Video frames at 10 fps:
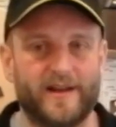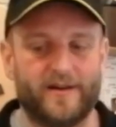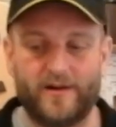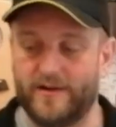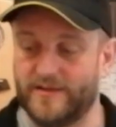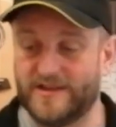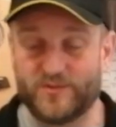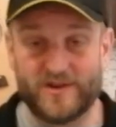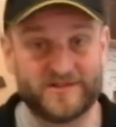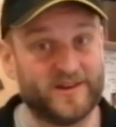
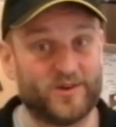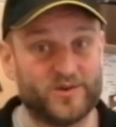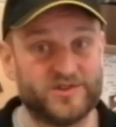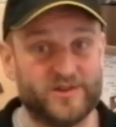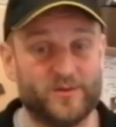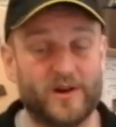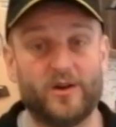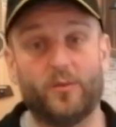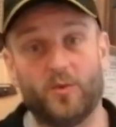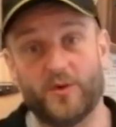This one is going to cost you
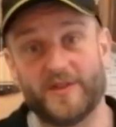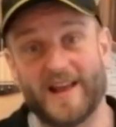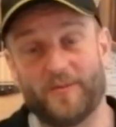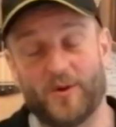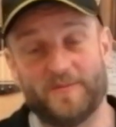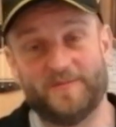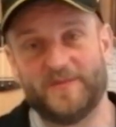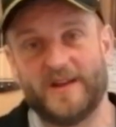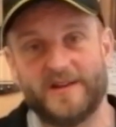a lot more than that one.